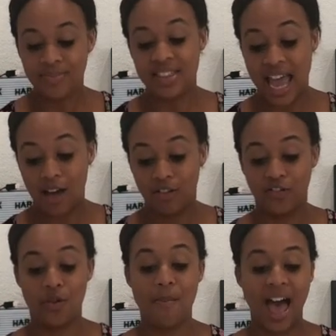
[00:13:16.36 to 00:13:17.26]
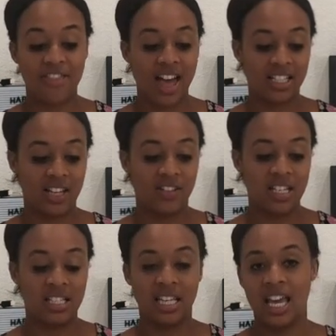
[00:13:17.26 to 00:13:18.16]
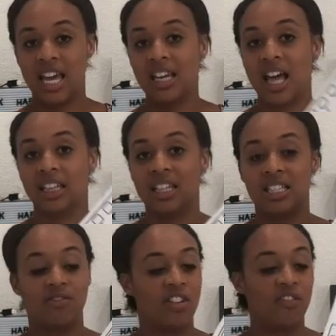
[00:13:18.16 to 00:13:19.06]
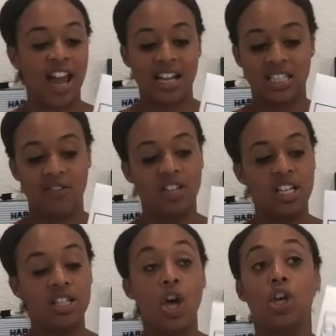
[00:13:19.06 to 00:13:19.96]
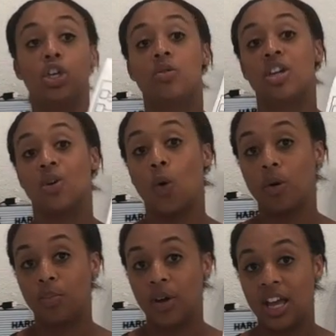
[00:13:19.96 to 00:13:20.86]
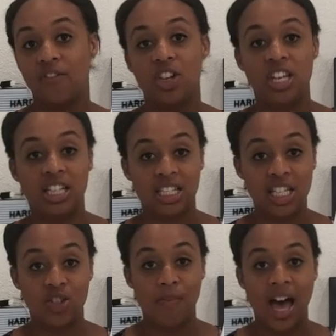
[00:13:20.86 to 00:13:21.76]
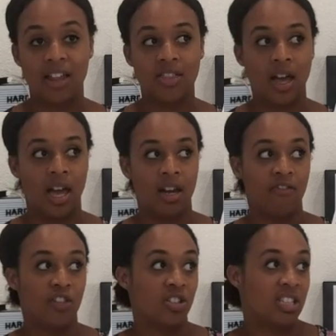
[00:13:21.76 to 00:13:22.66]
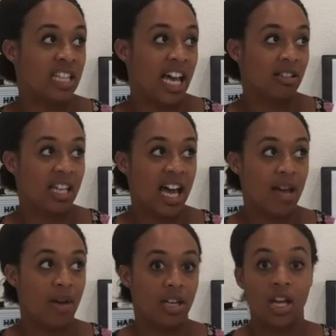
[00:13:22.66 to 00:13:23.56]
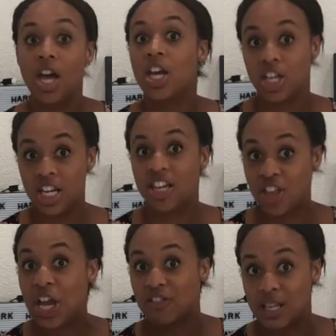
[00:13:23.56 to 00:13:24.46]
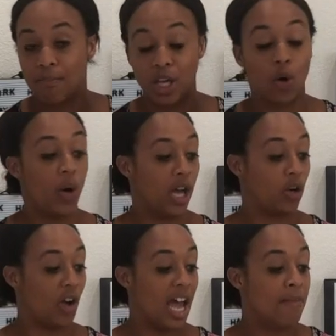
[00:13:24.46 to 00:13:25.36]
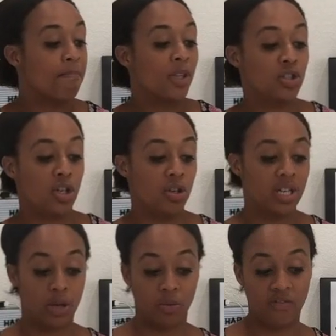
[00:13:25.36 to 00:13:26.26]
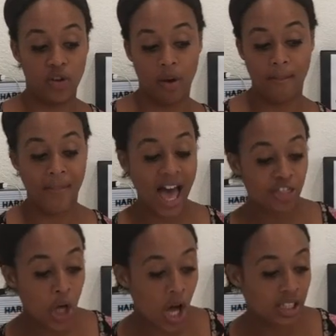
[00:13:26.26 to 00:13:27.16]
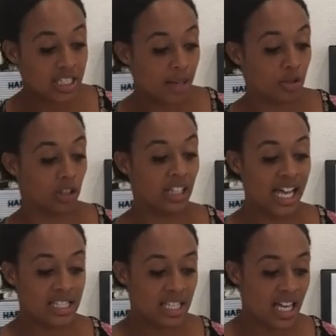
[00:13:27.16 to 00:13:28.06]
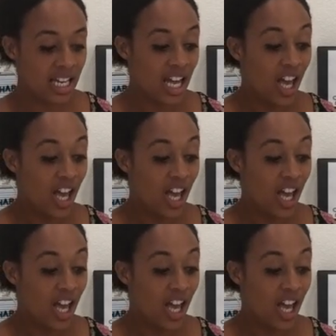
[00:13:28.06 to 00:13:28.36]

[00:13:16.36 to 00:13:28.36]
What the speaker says: Now, for math activities, again, a list of different activities you can incorporate if you need to teach math and if there's downtime and you need to think of something quick, right? So you can review a math concept or lesson.